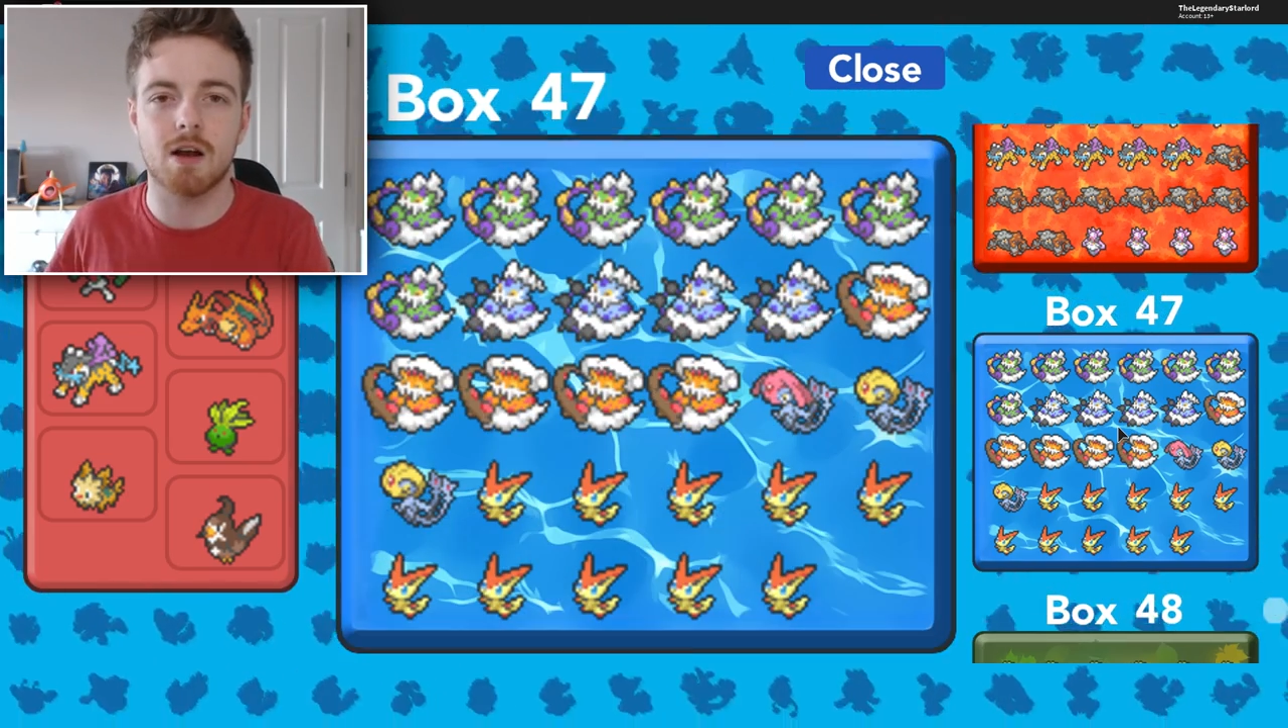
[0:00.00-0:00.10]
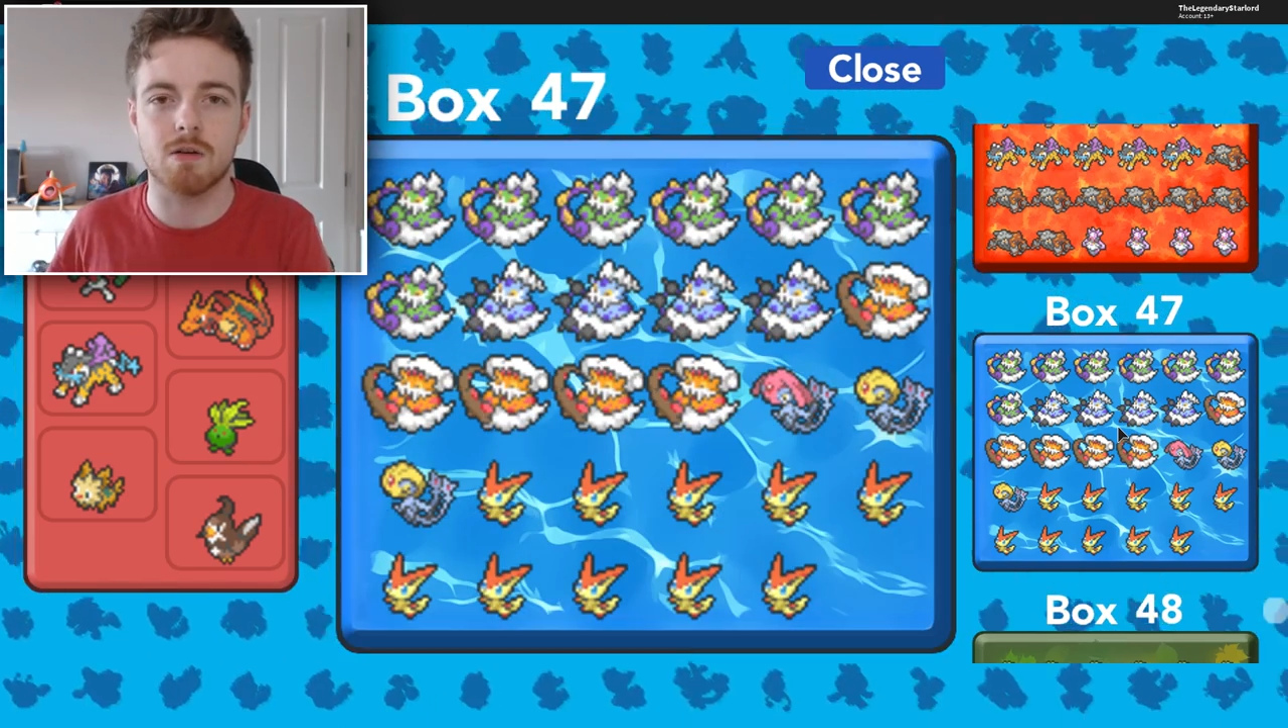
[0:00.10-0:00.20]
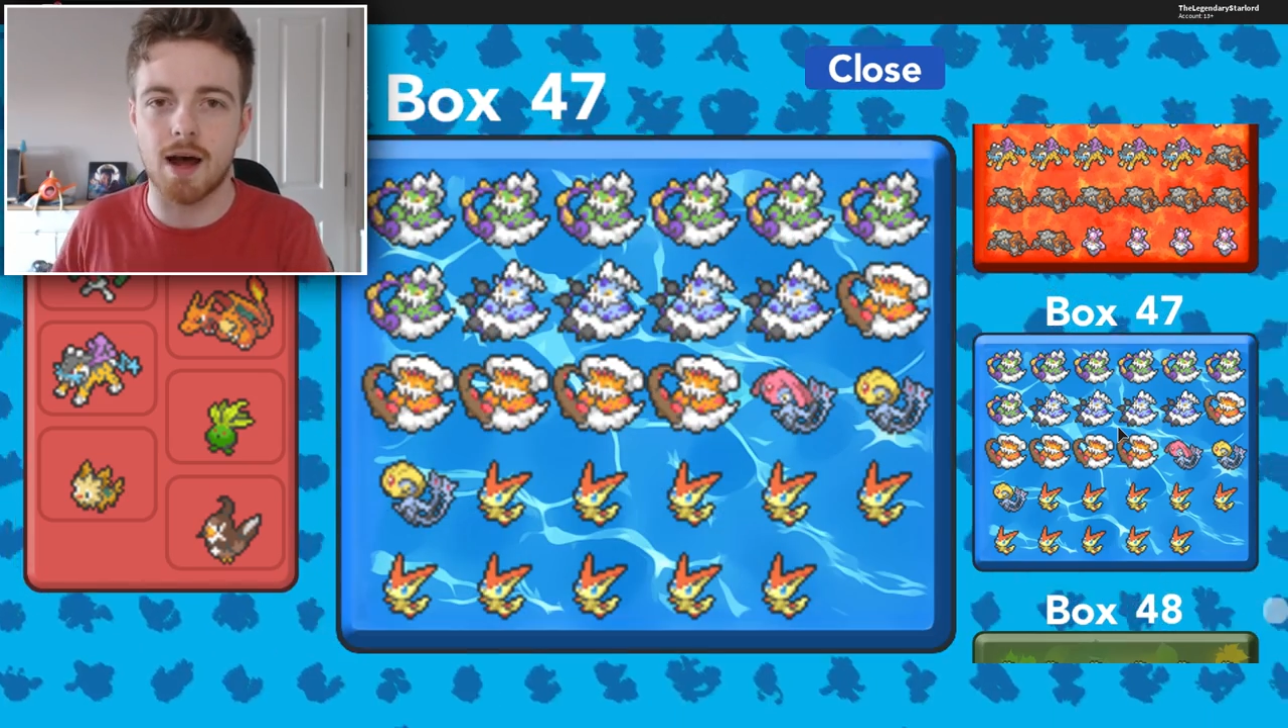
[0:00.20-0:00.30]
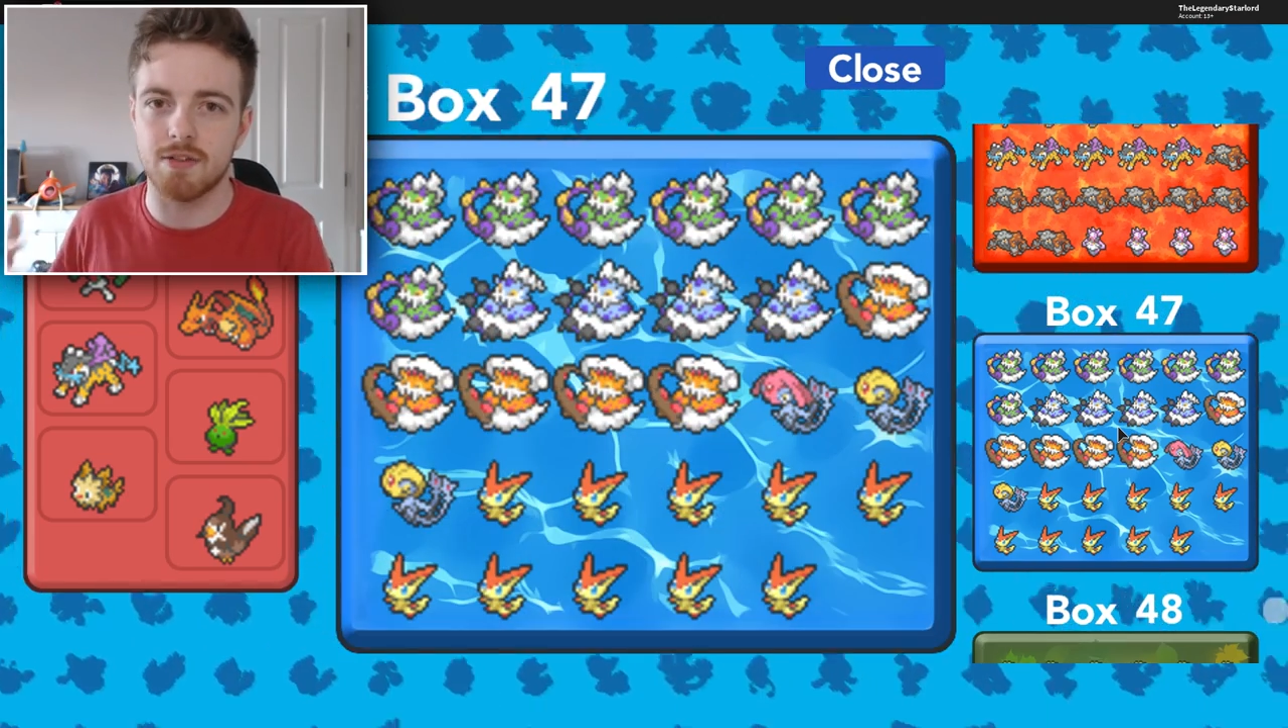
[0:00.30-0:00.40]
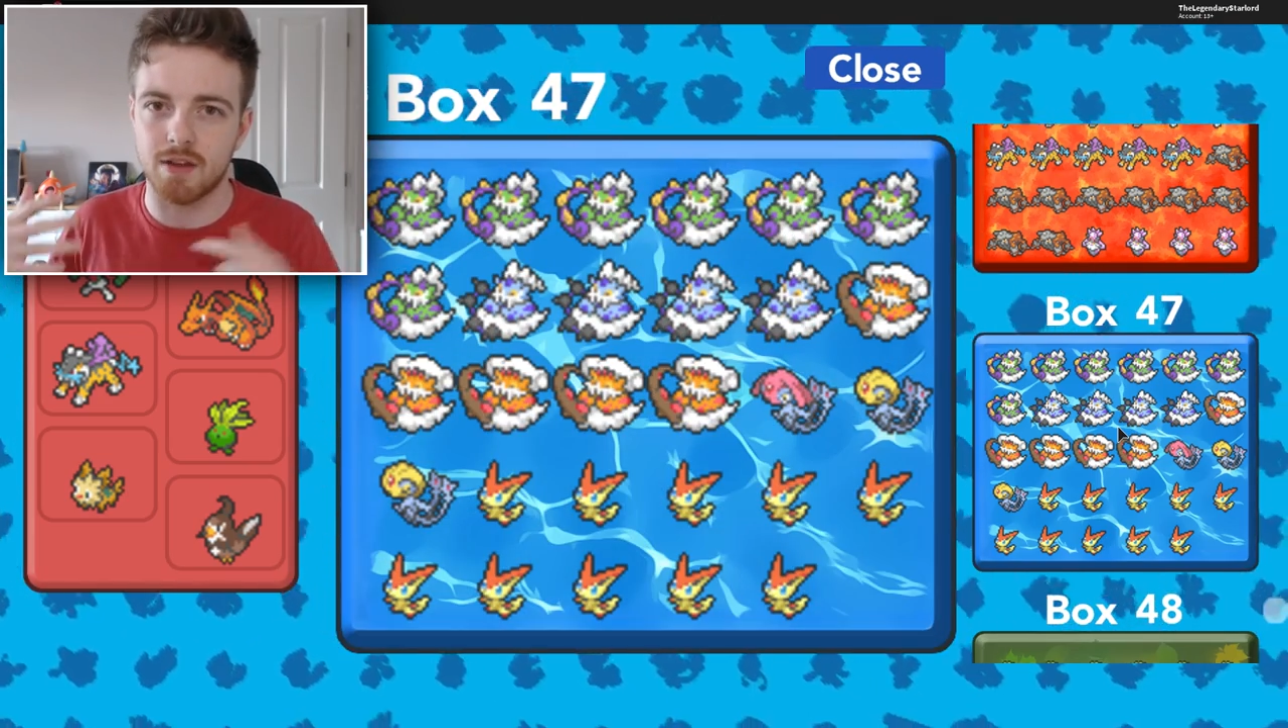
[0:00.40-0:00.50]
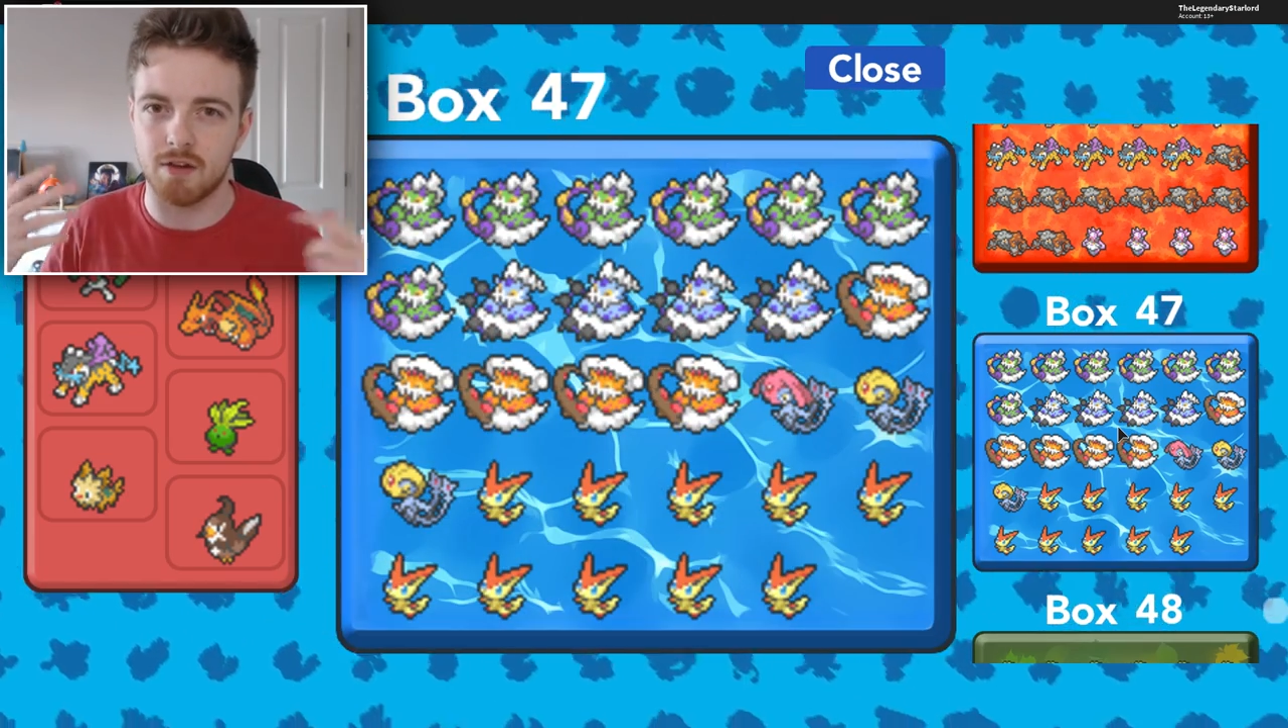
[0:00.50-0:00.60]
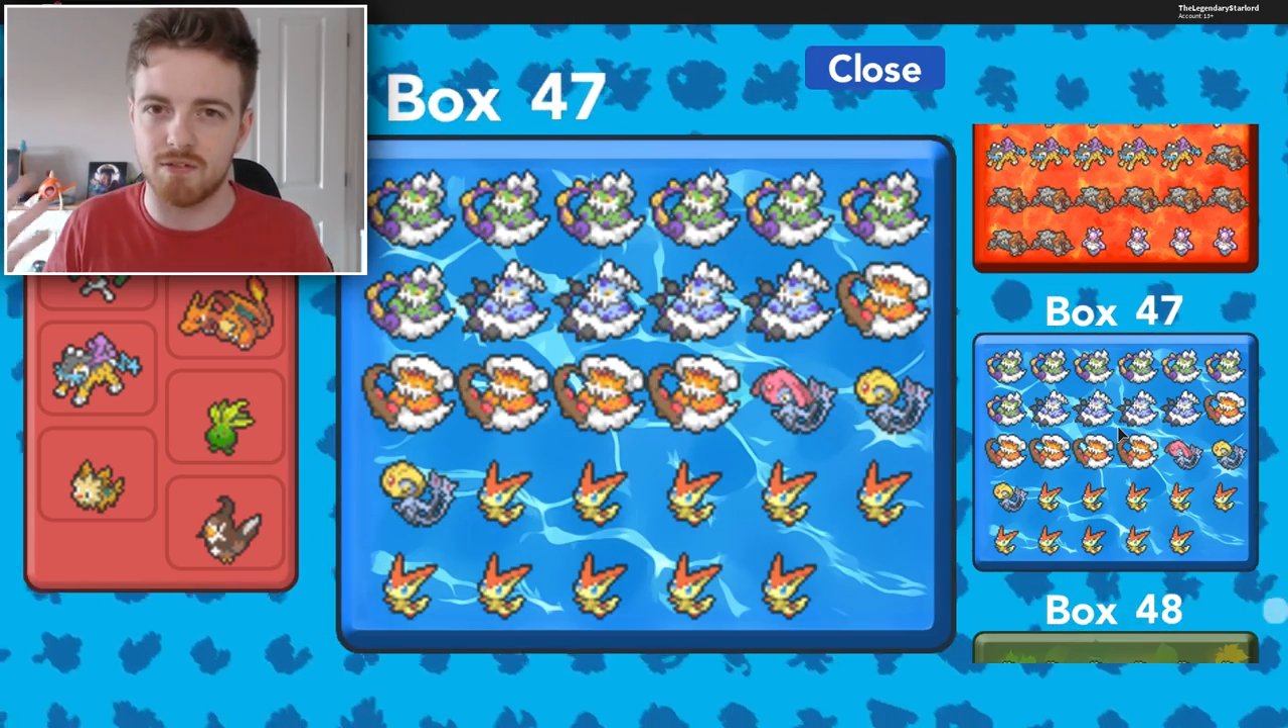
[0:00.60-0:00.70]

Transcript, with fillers: rather than a